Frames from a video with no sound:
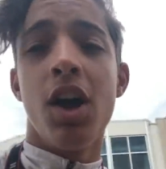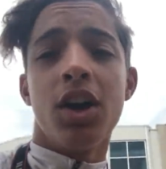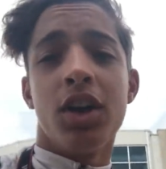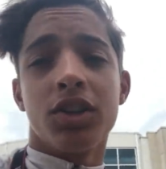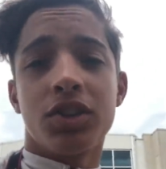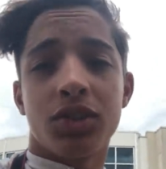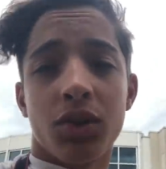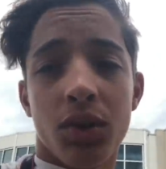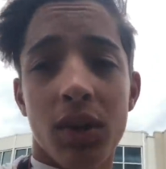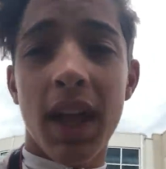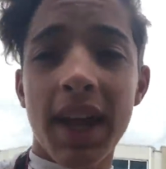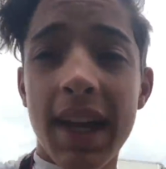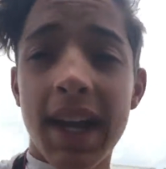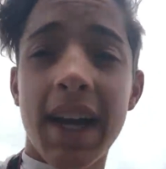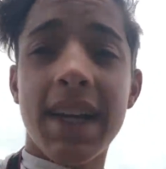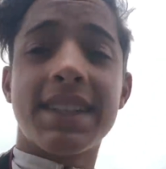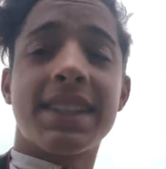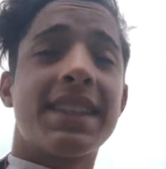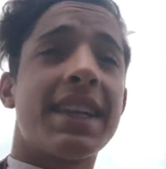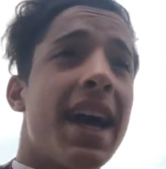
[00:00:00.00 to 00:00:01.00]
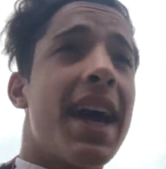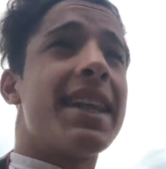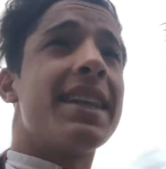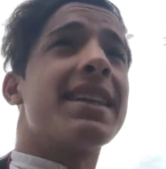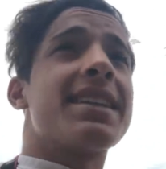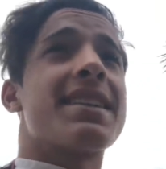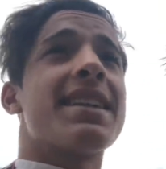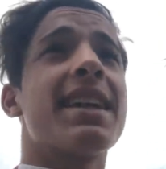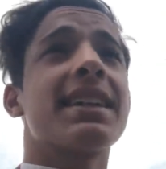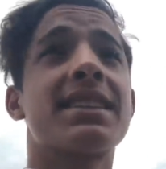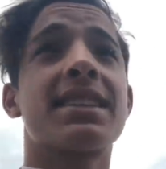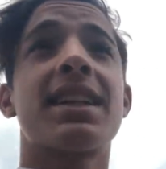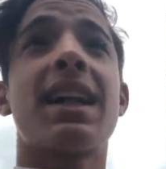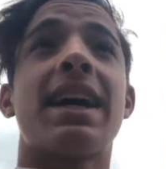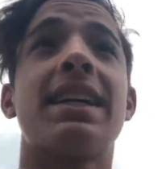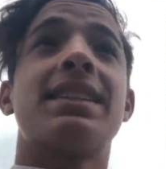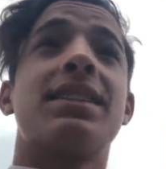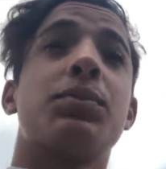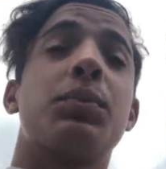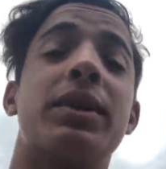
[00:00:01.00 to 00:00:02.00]
So, like I said, this next
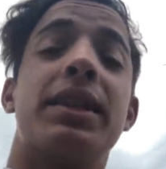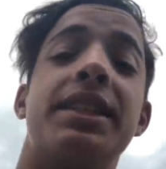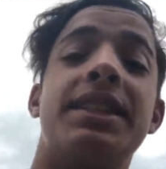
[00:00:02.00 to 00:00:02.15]
class is with